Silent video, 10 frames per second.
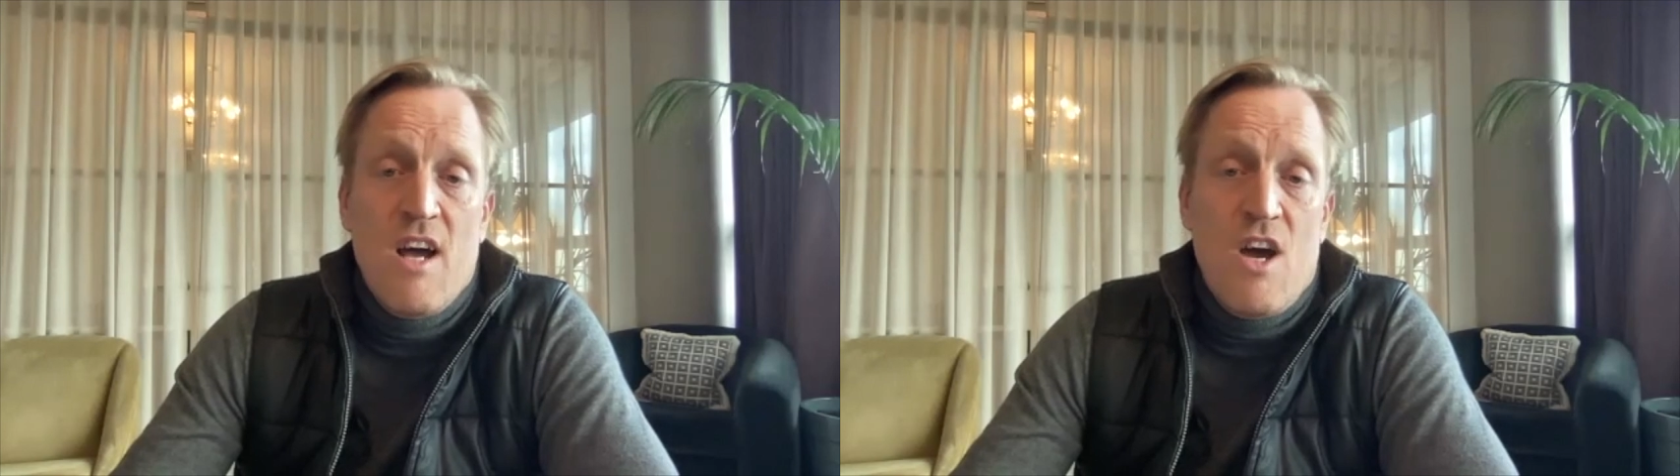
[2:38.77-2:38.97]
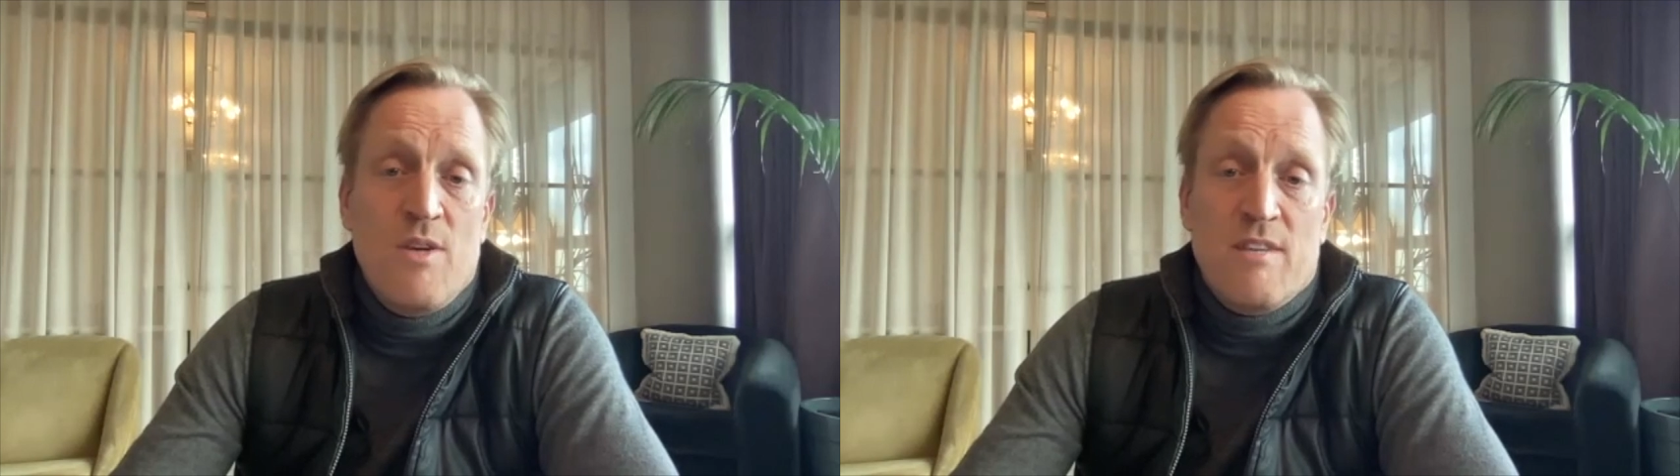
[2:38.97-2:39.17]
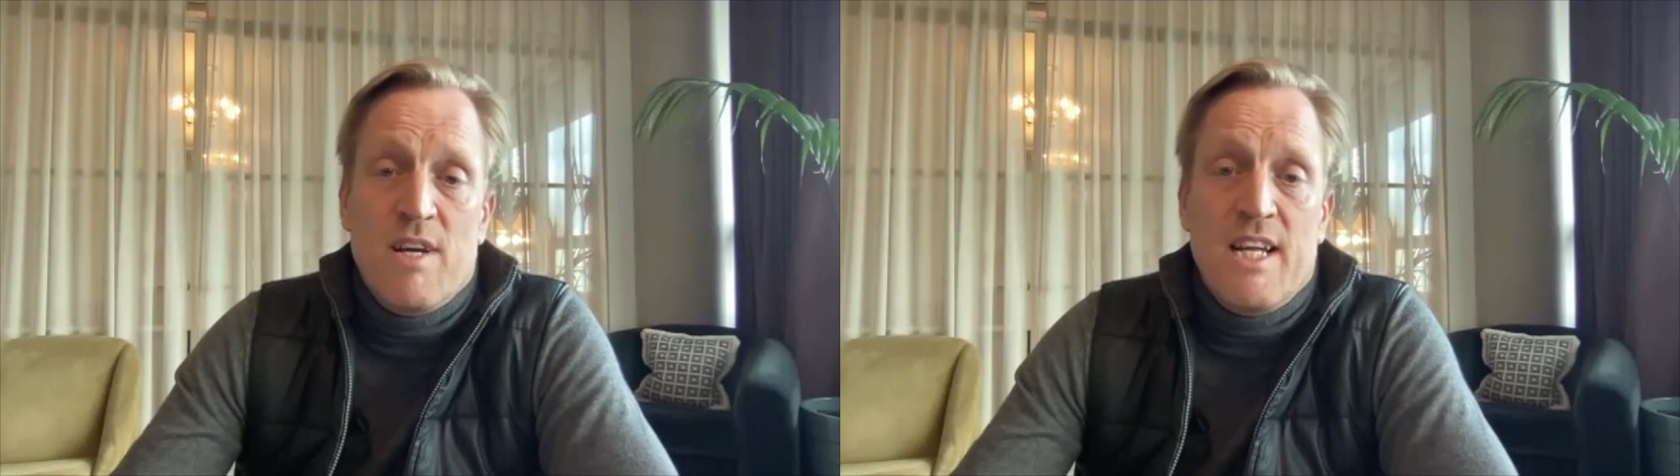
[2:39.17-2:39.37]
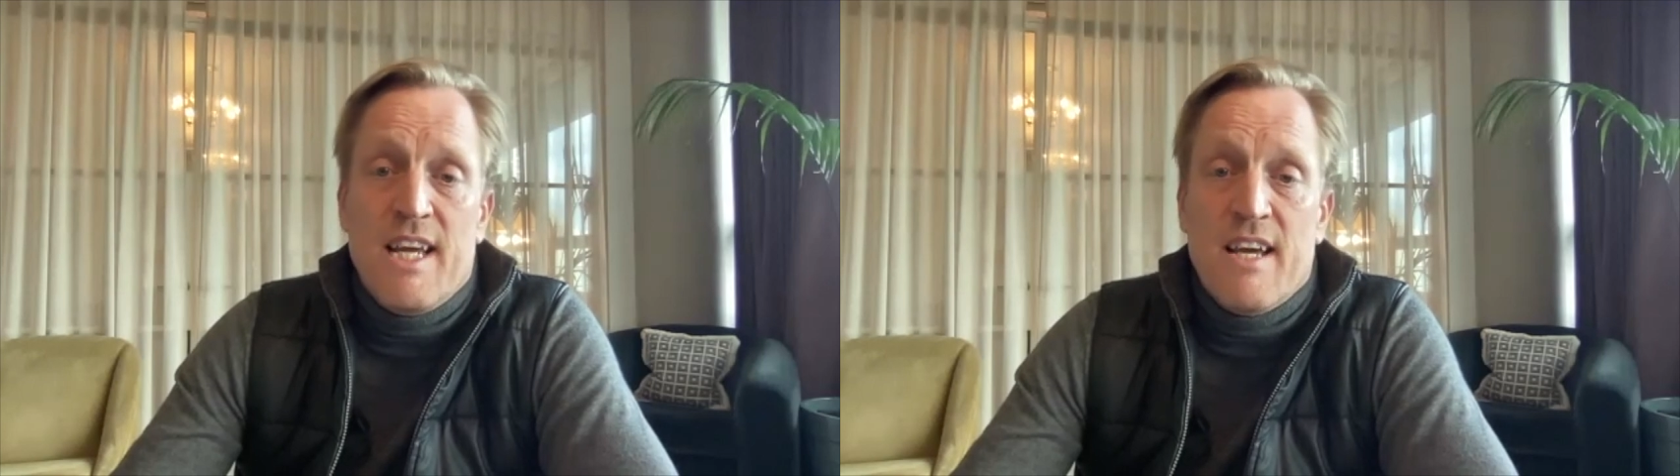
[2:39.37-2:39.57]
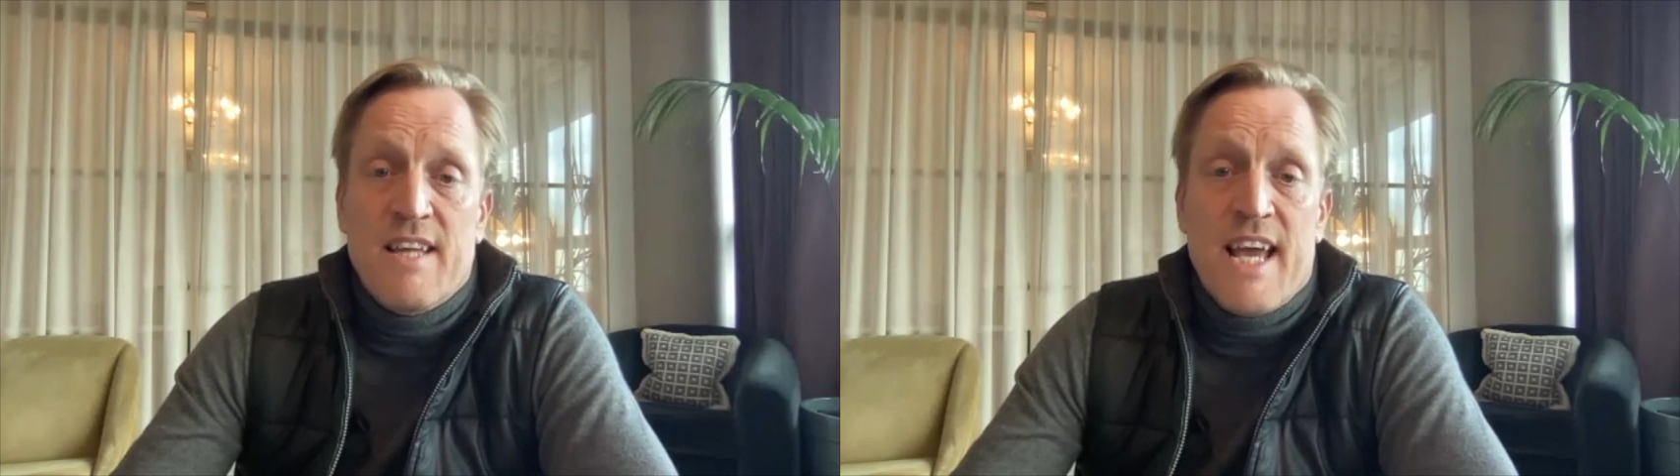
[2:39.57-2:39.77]
only
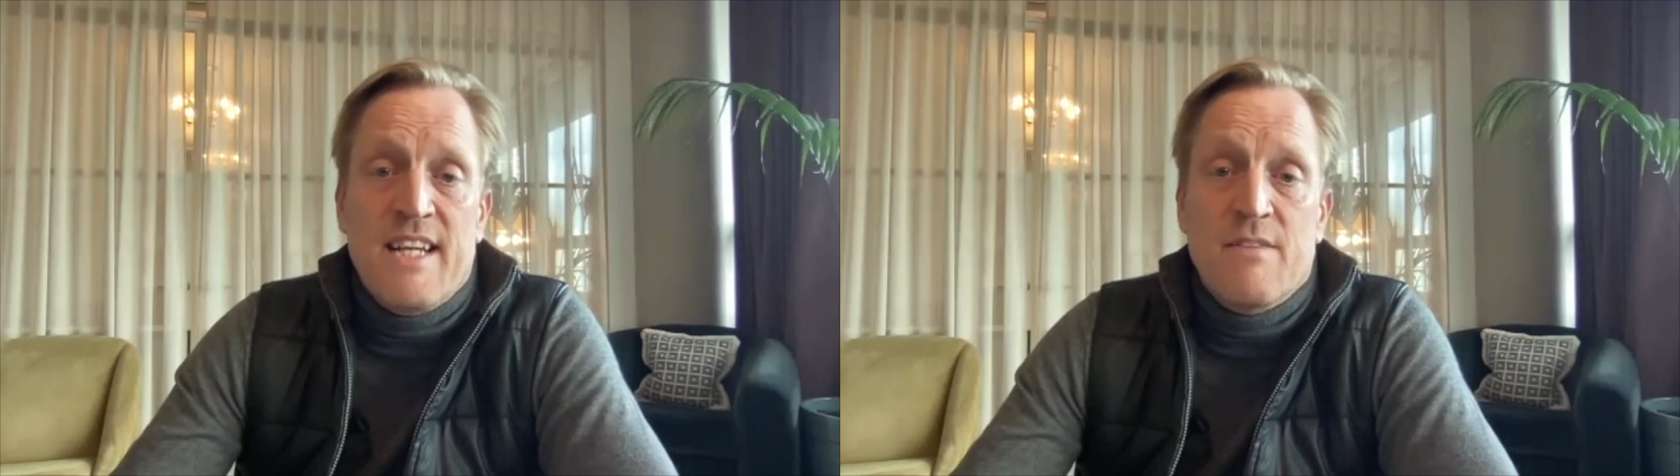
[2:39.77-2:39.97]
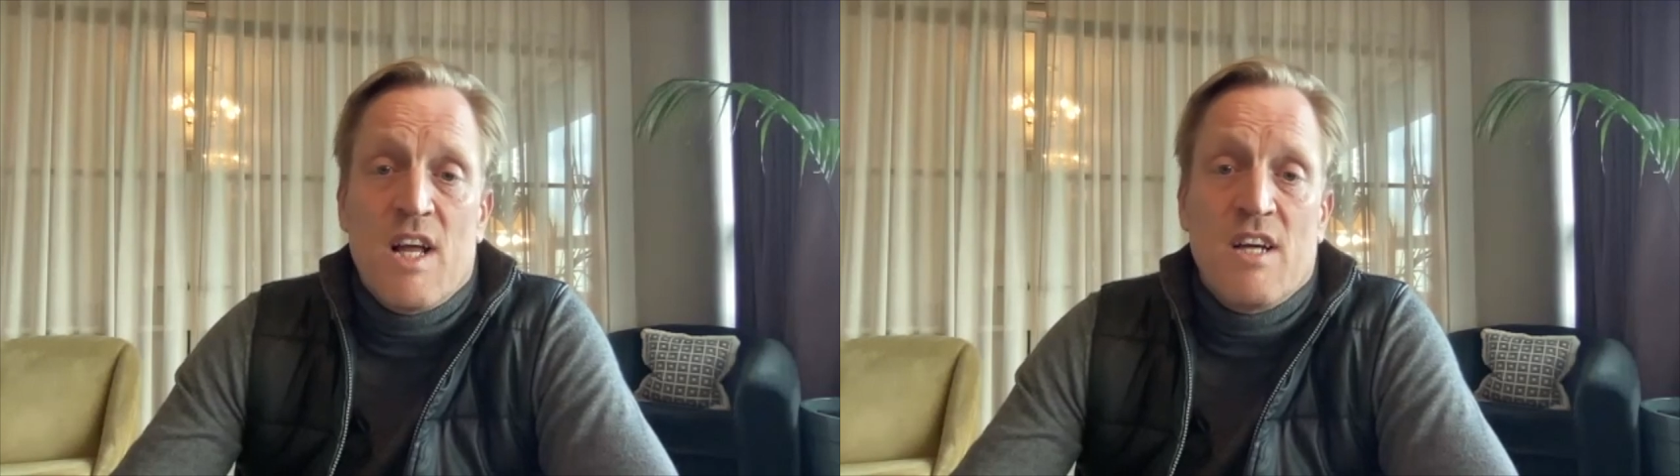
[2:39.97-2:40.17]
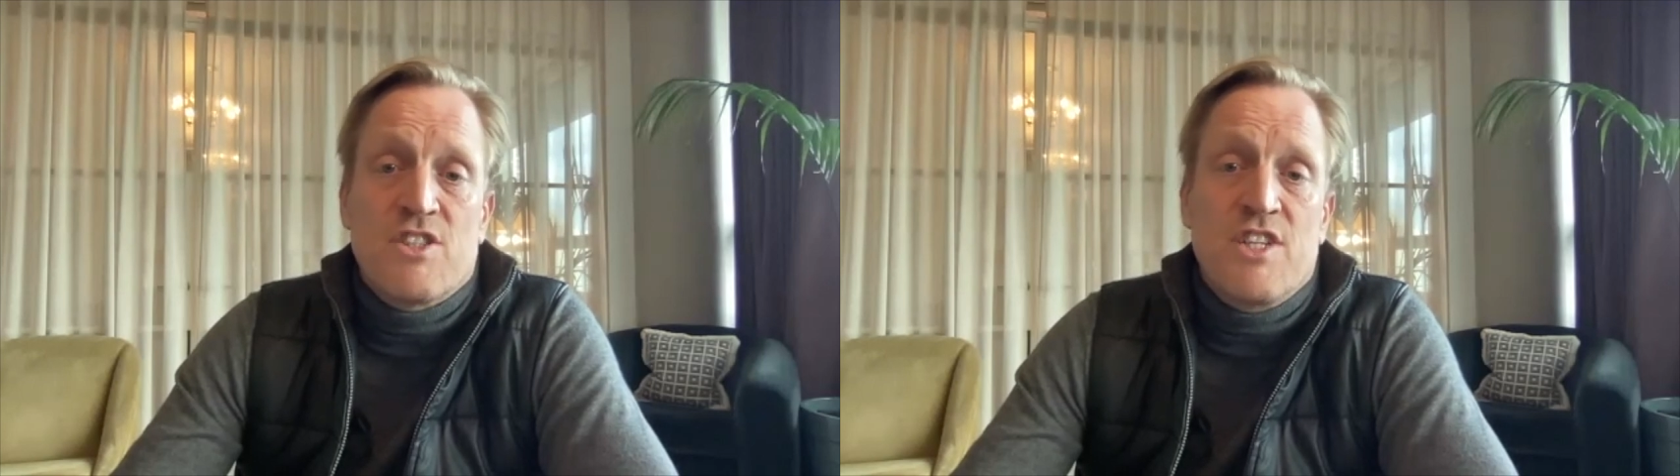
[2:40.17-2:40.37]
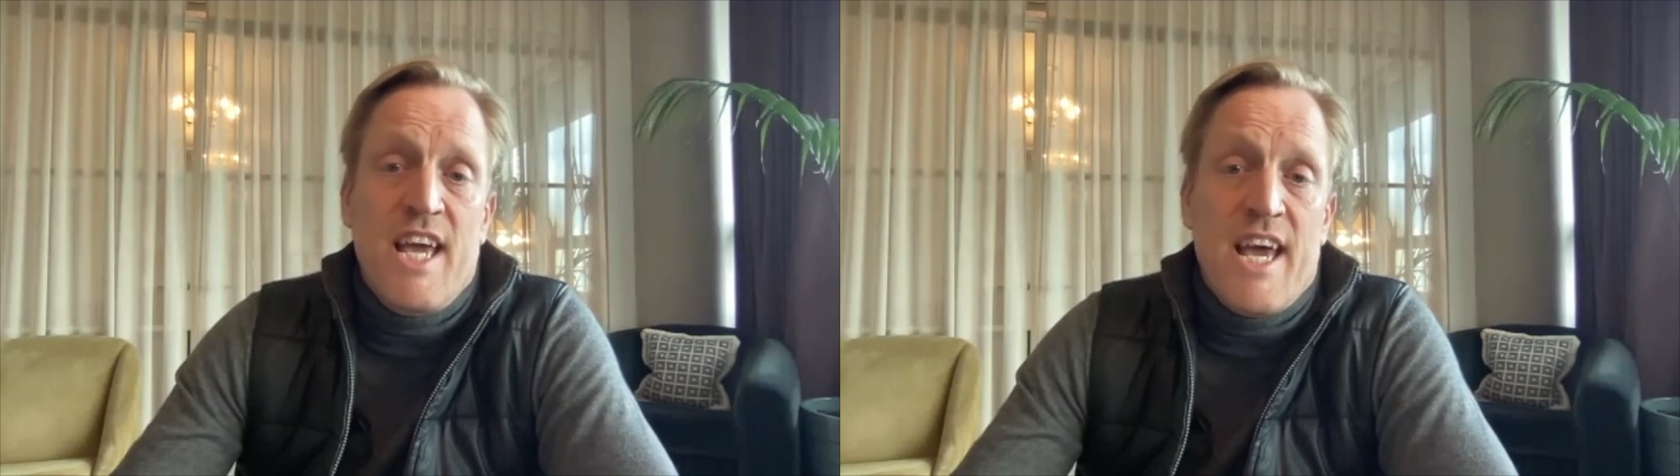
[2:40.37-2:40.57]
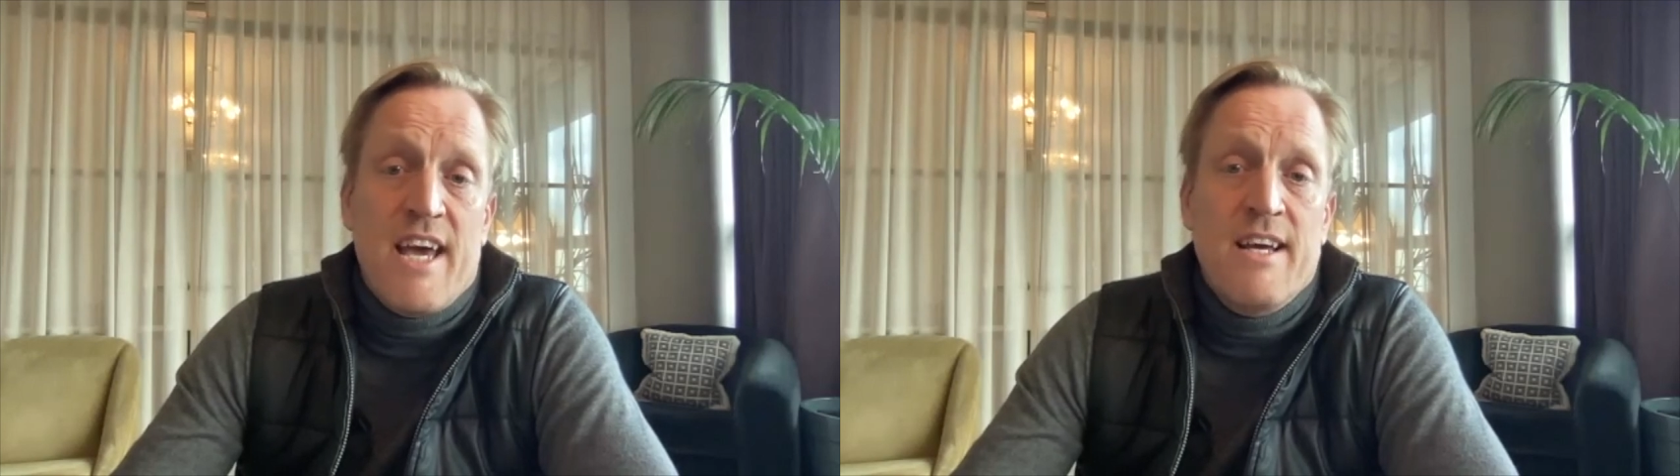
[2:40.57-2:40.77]
really at the end of last year.